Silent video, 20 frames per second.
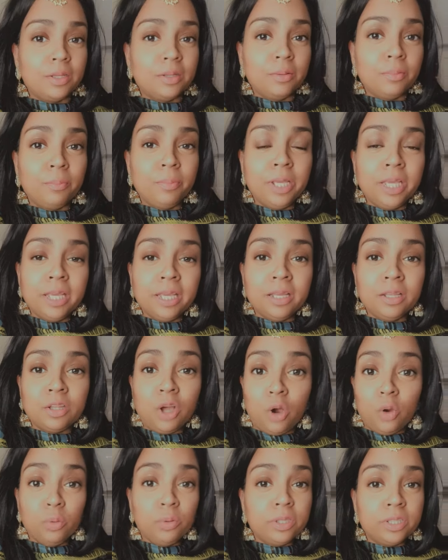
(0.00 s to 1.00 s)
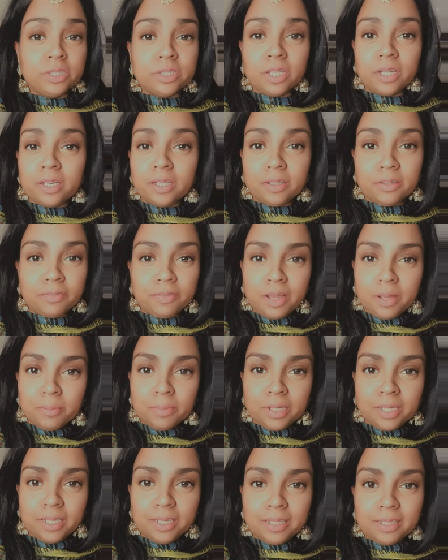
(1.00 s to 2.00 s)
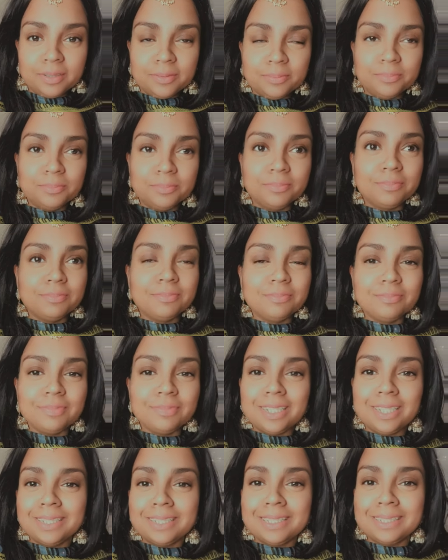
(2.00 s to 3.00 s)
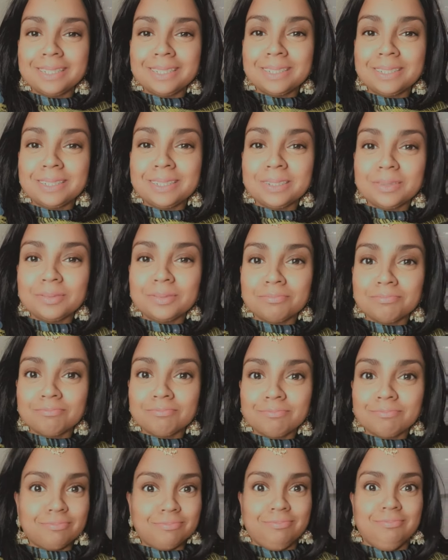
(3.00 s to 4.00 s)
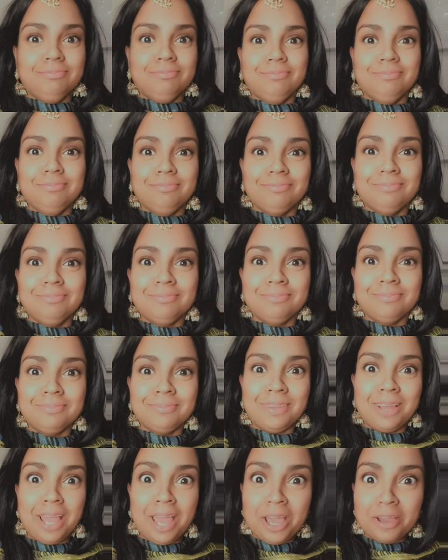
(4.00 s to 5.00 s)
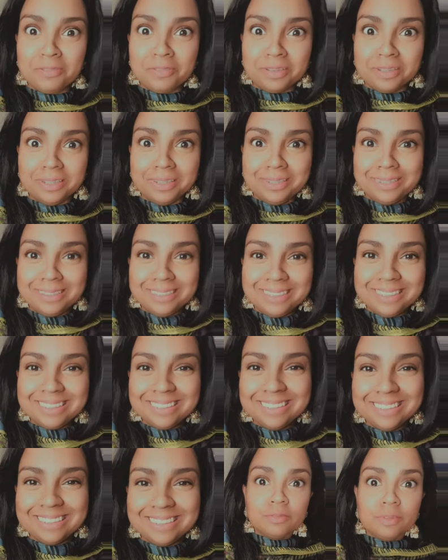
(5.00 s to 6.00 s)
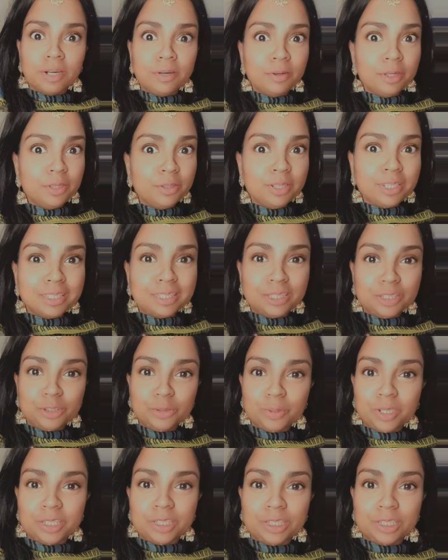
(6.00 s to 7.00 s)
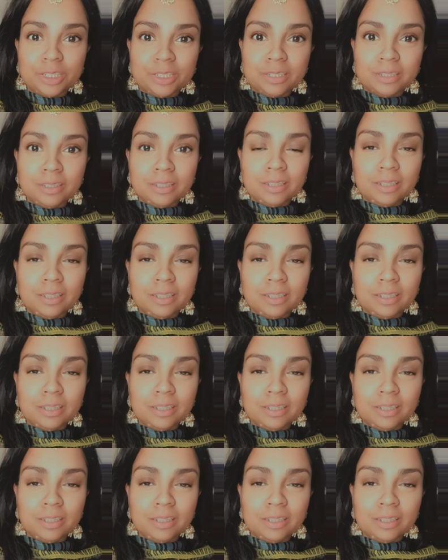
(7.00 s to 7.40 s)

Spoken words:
being the only son in the family is heaven. Very unique situation.